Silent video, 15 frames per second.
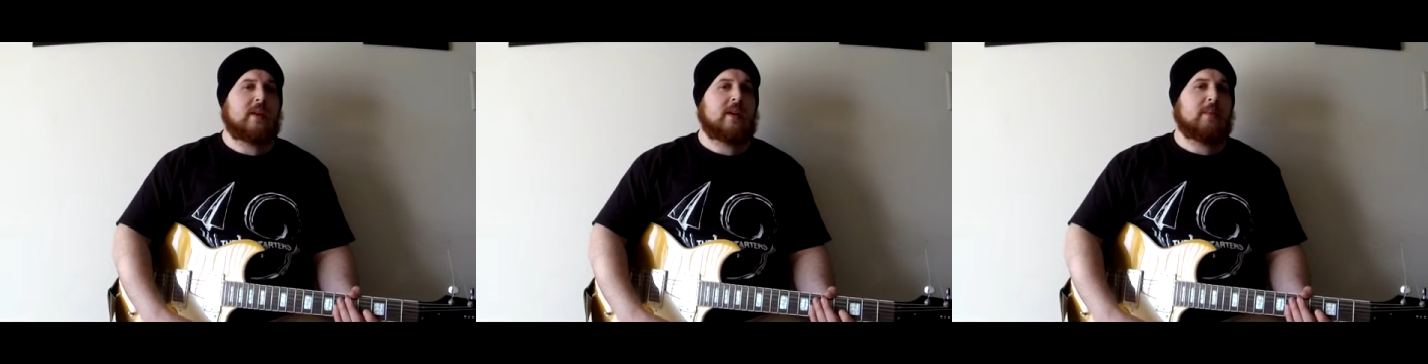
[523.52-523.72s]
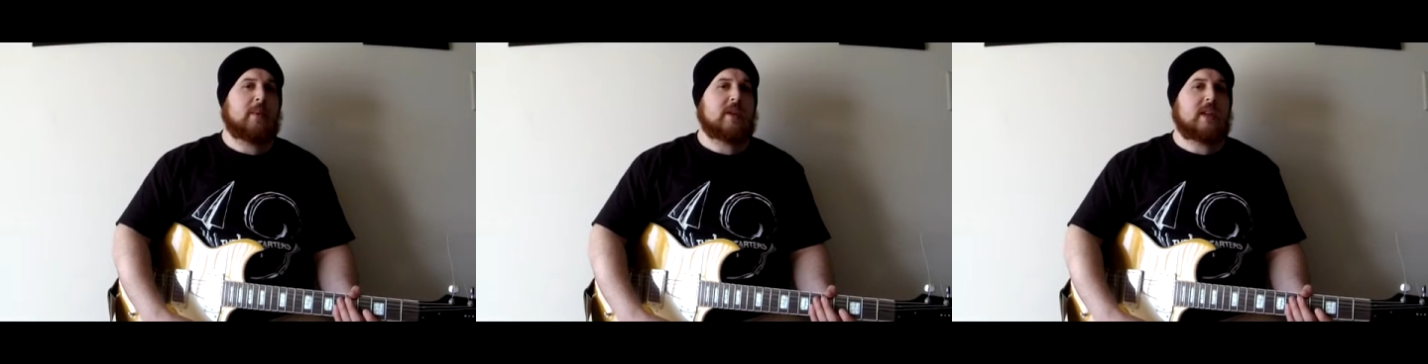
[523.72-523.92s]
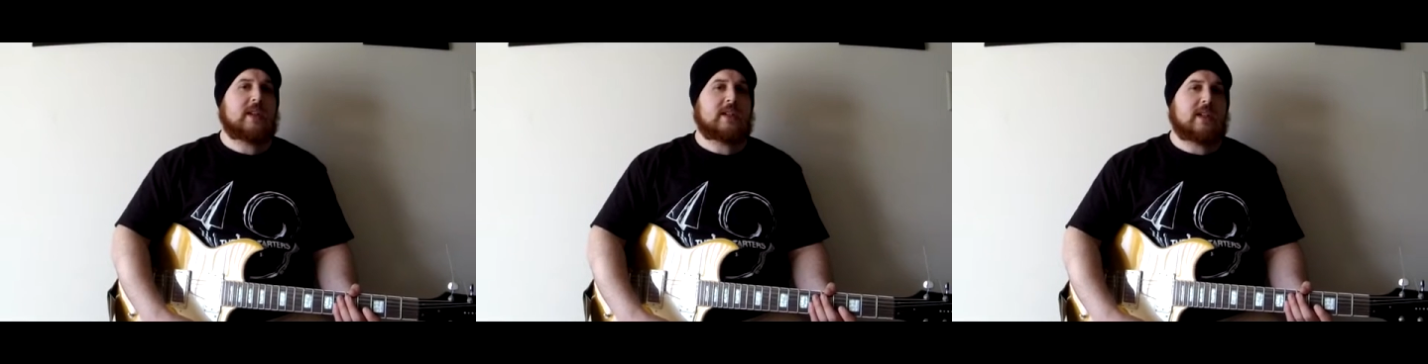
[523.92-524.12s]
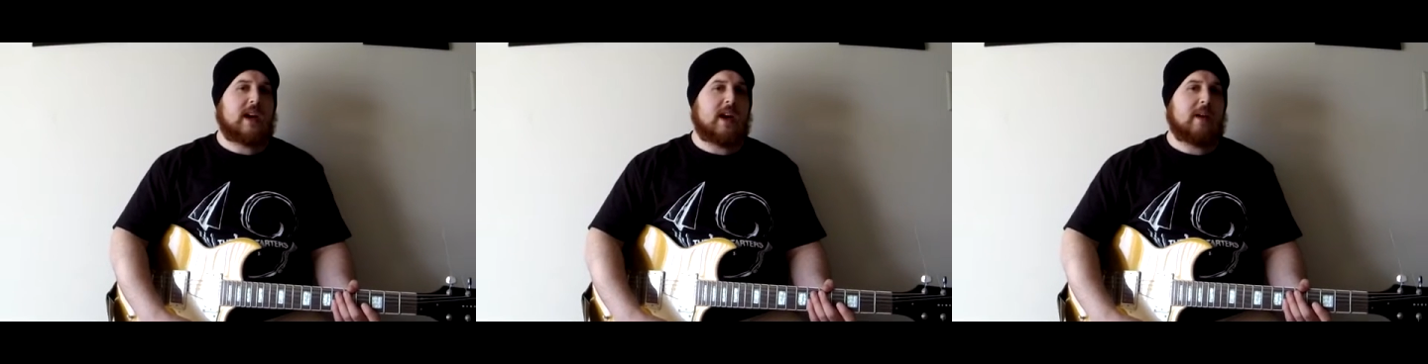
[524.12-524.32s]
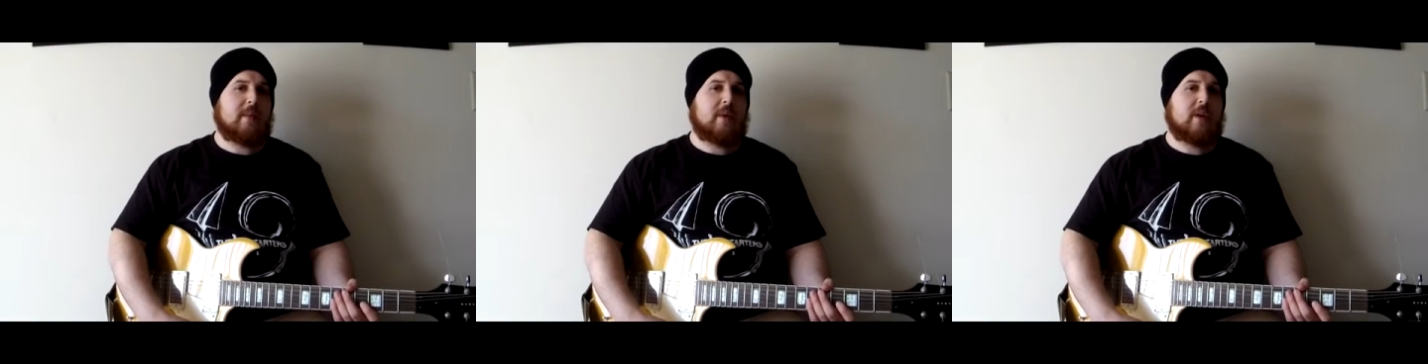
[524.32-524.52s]
but this
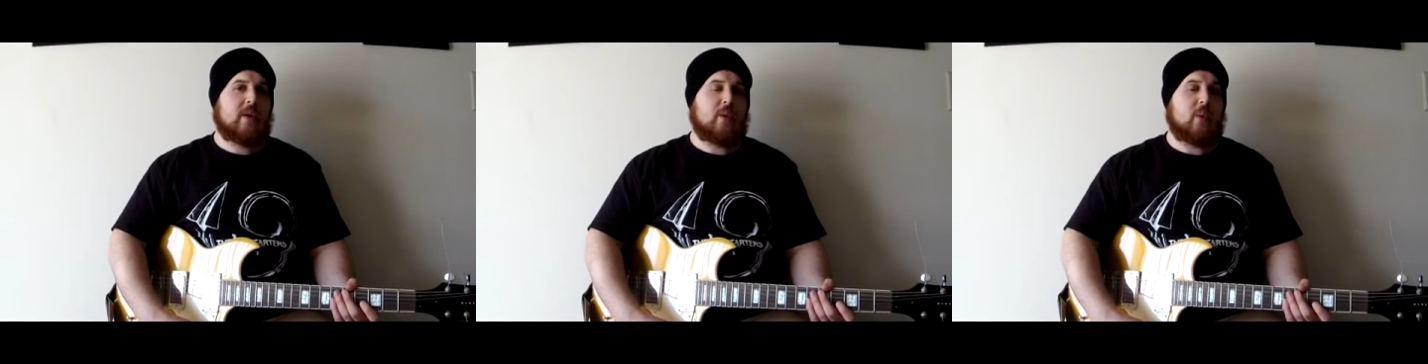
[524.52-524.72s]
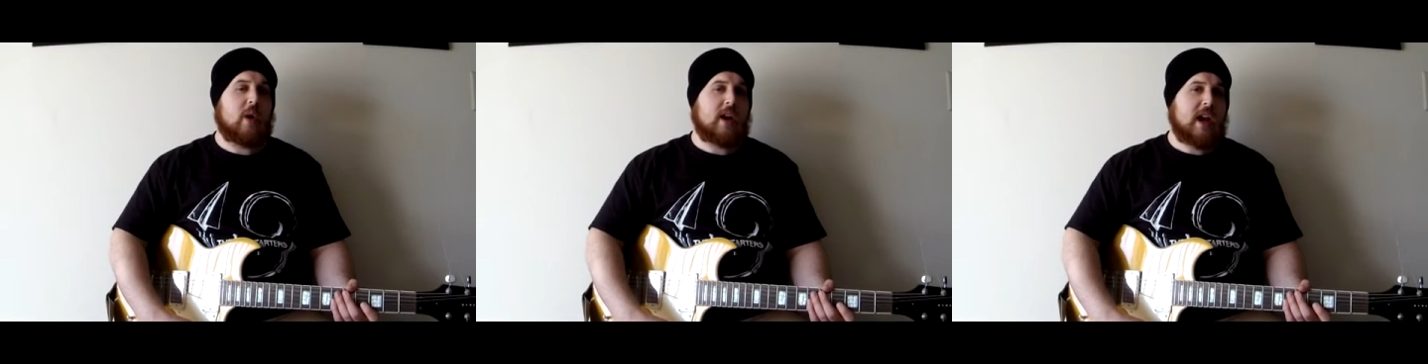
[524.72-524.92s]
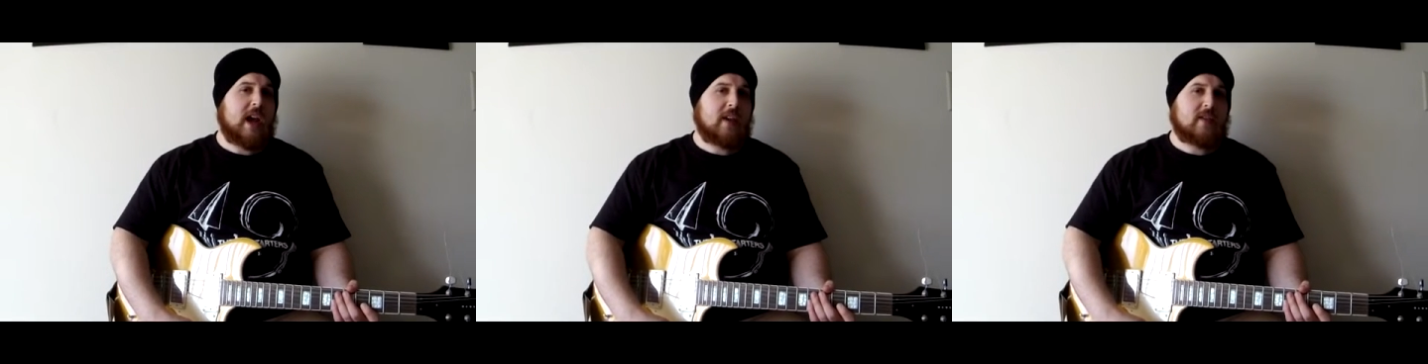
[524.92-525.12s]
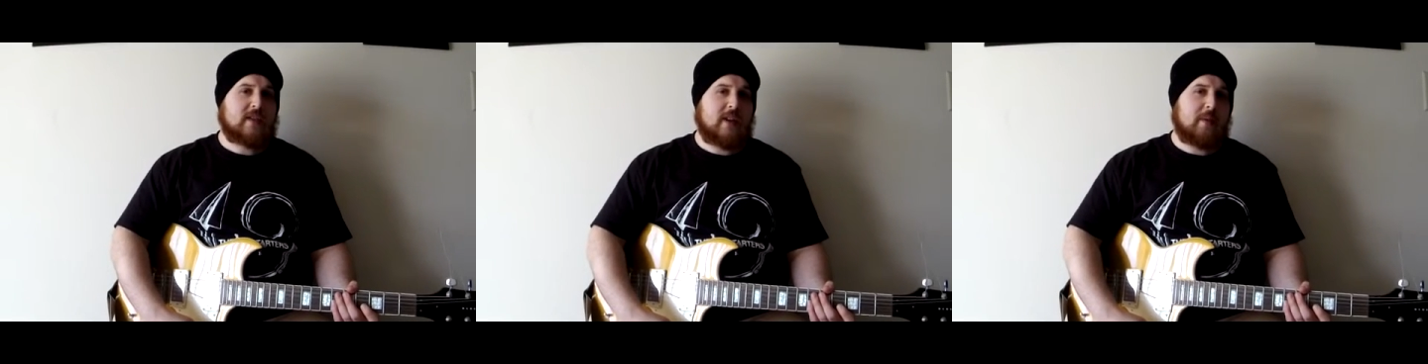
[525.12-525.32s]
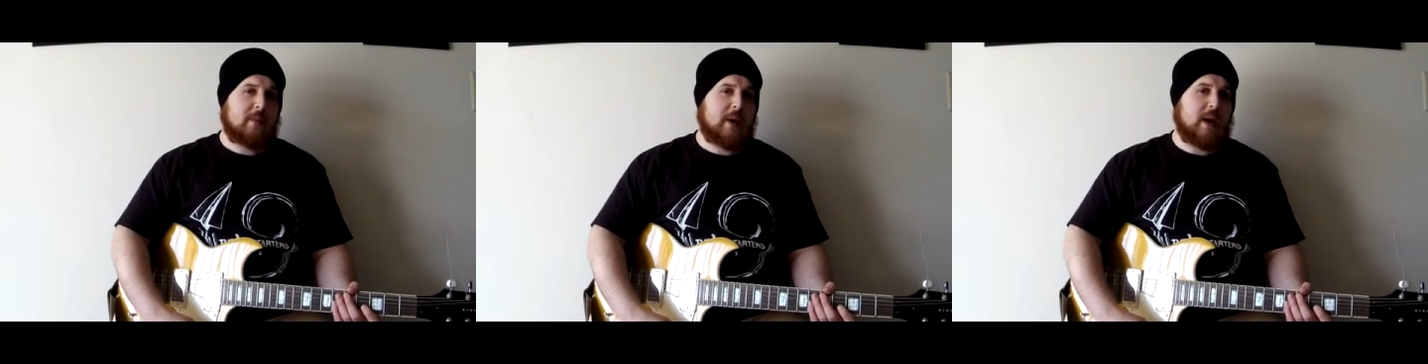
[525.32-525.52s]
time 1 half
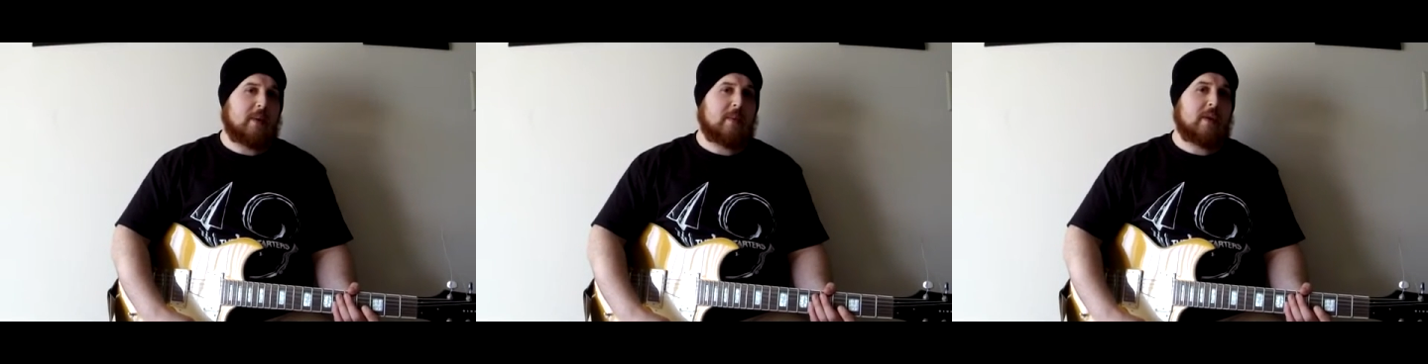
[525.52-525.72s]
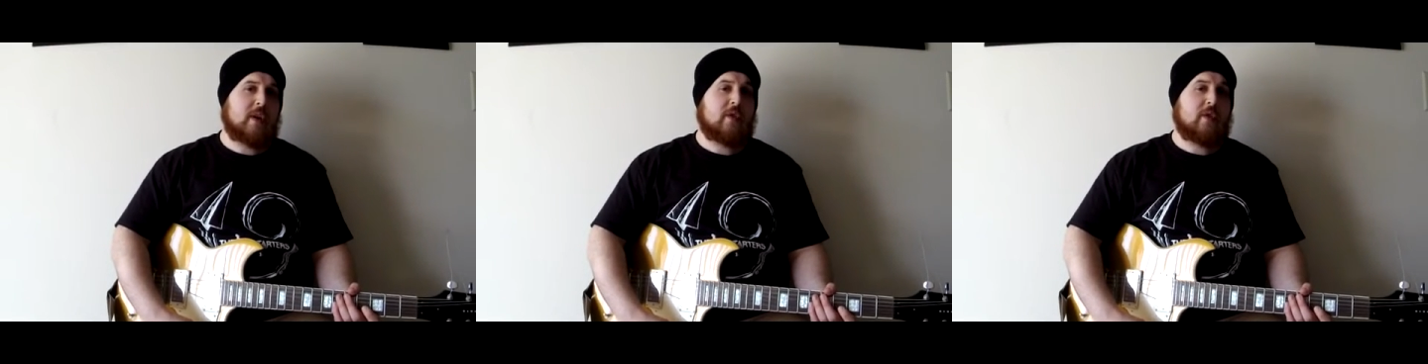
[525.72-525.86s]
step up